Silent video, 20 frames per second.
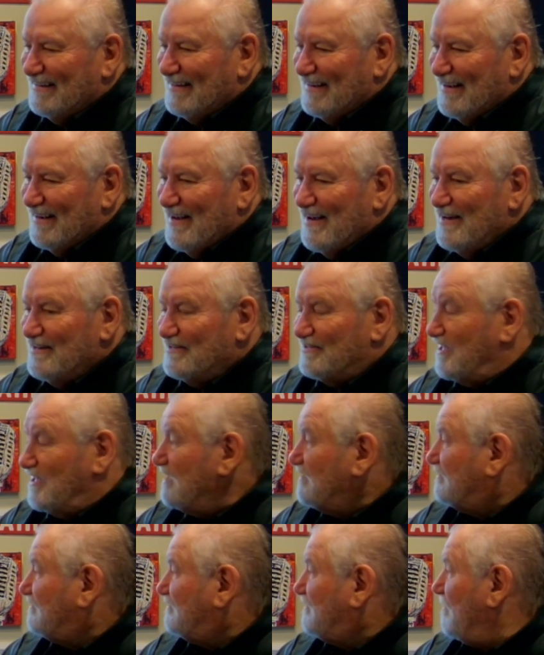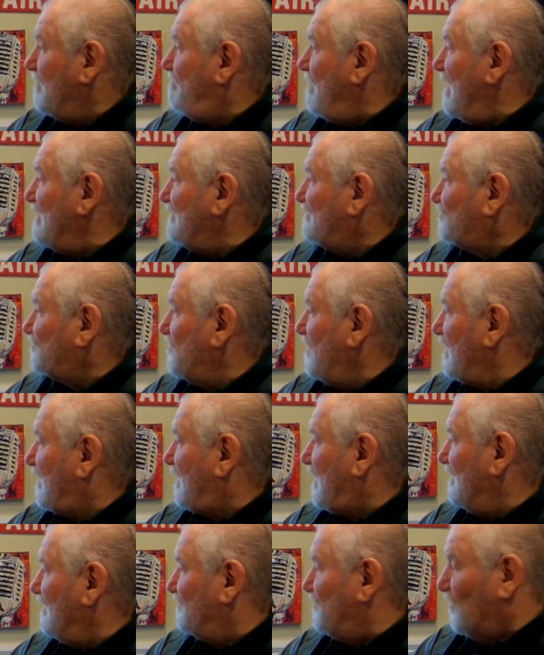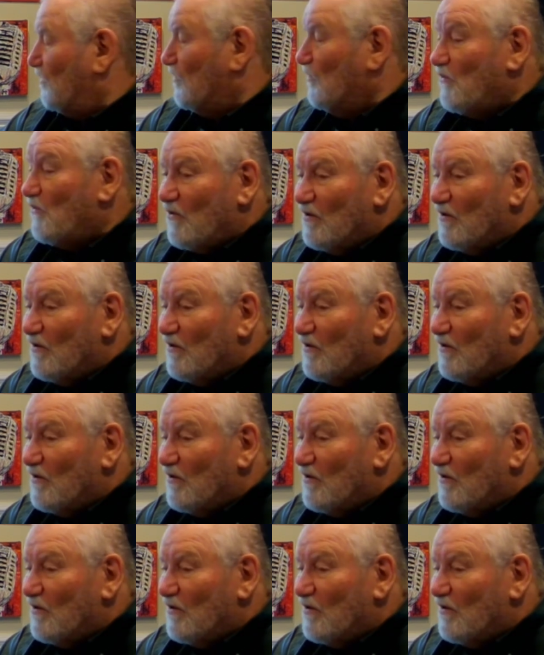Is this the best we can do?